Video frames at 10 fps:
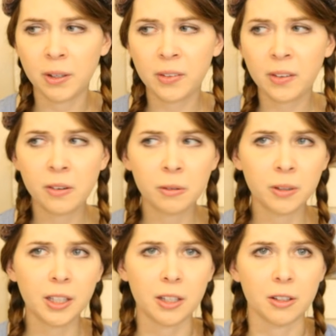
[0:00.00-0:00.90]
But isn't it a
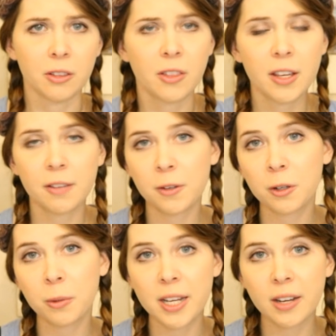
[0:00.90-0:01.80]
really good thing if
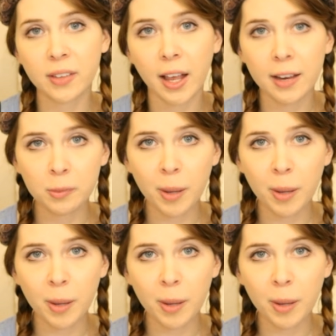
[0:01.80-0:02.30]
your queen has ice